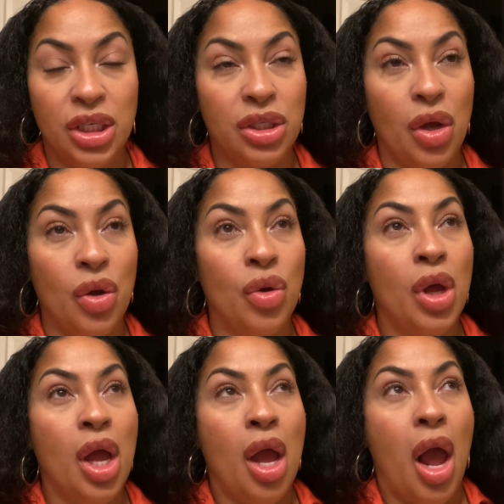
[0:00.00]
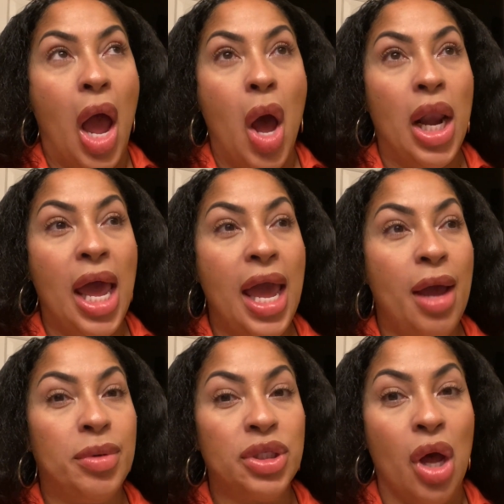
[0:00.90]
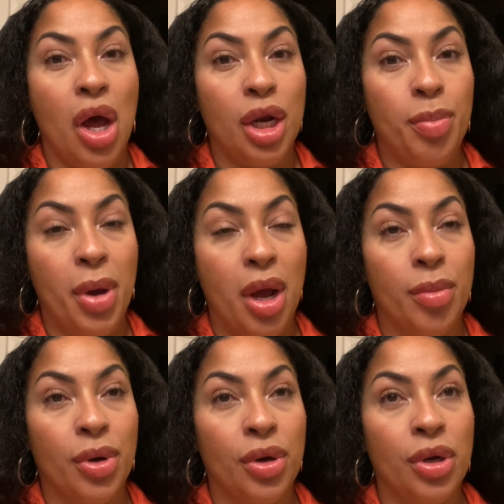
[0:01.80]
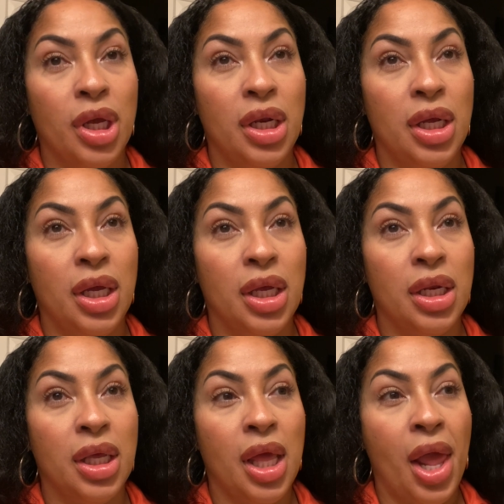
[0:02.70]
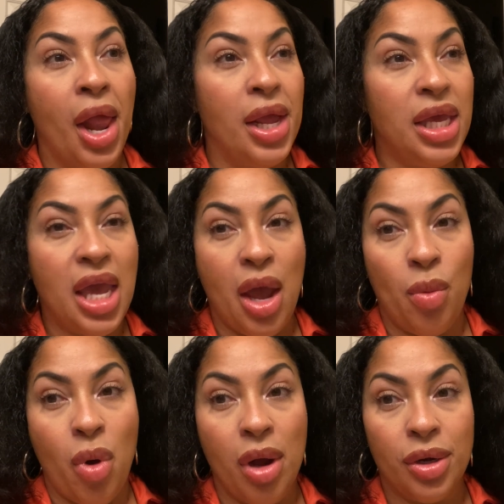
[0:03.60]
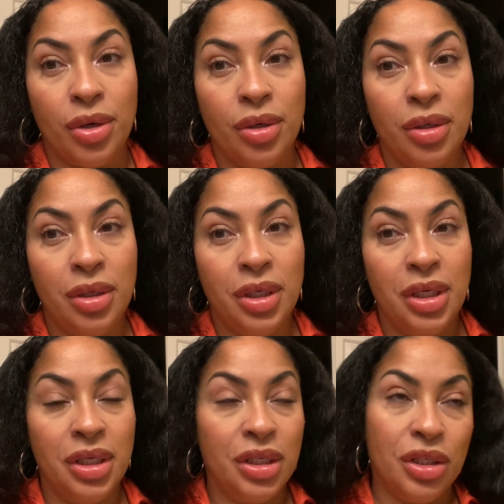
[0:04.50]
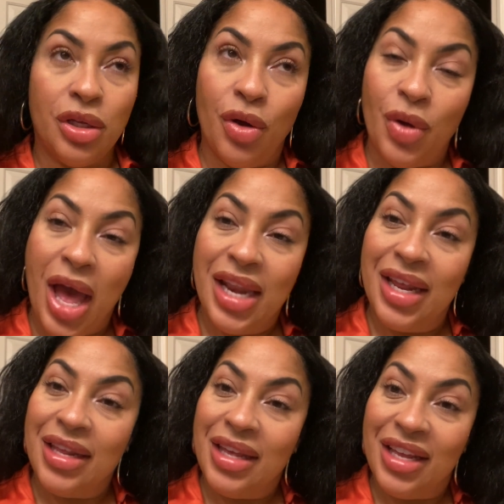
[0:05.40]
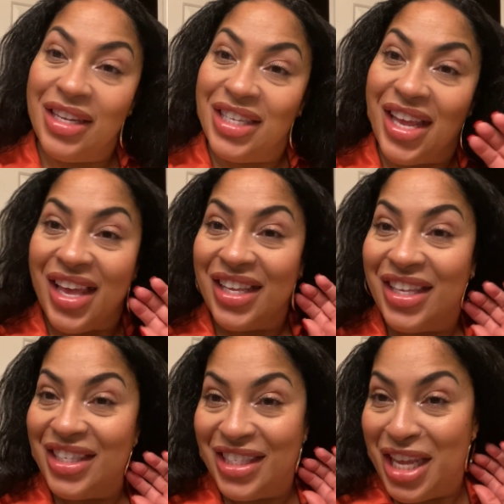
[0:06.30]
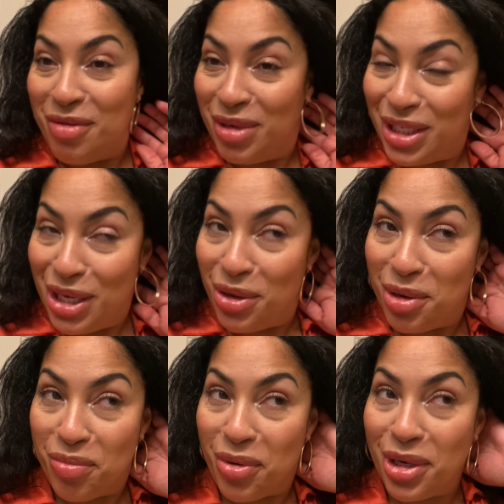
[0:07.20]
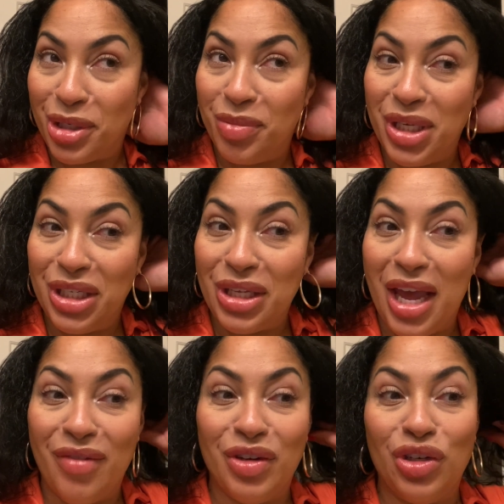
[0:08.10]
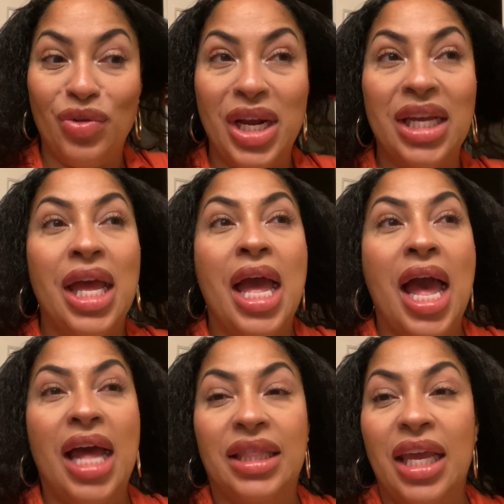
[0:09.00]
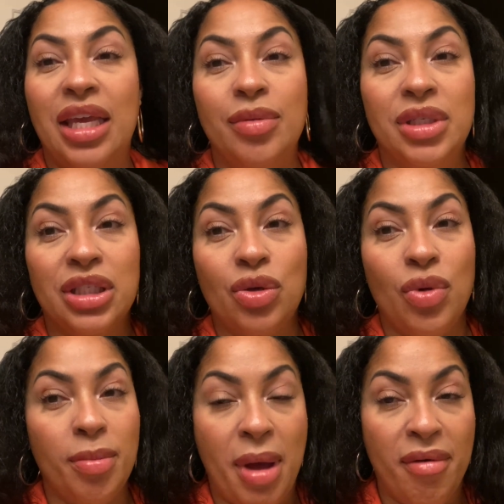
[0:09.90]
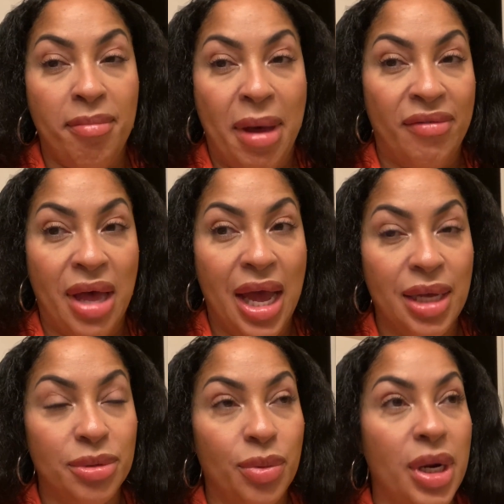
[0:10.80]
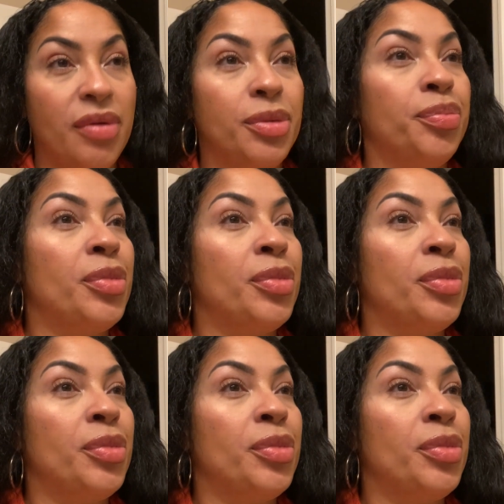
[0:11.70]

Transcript: So all I had was Arnold Palmer and then he had water. So I didn't get to see, was he gonna pressure me into having a drink? I think he was just going by my vibes or whatever.